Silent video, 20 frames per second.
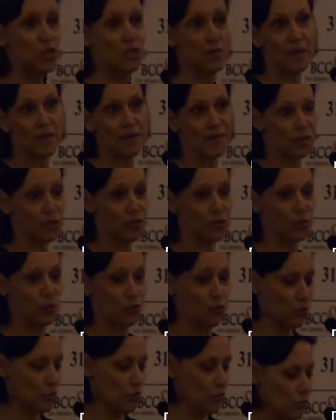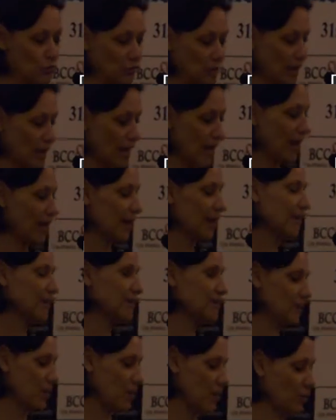which method to use,
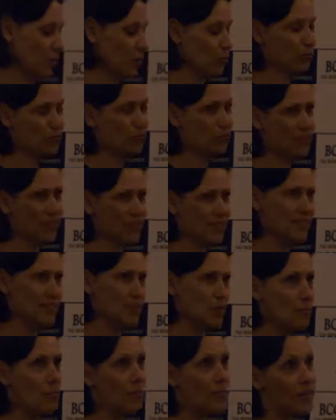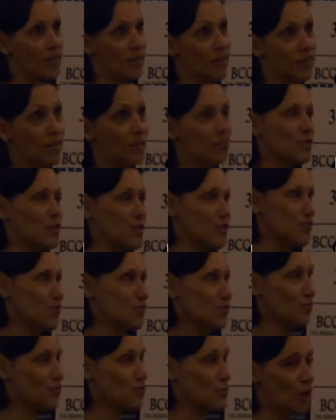and also there is some myth you need
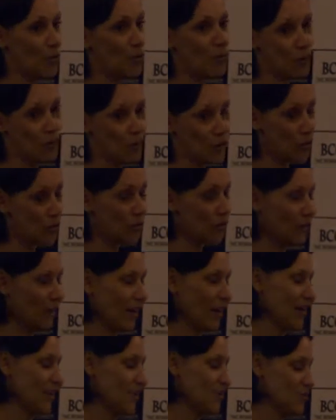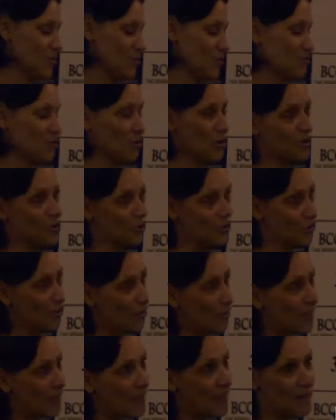to come across and just try to
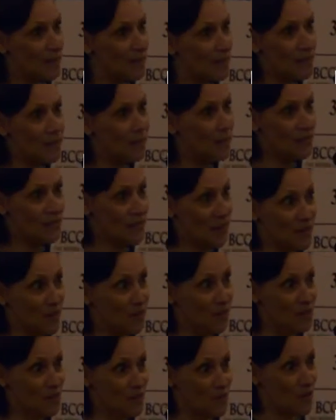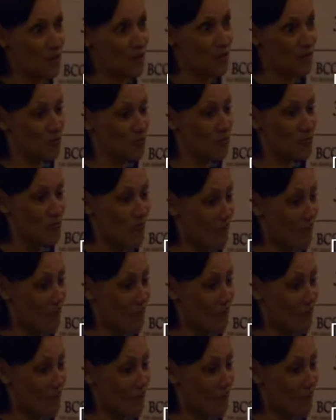forget them because they are not the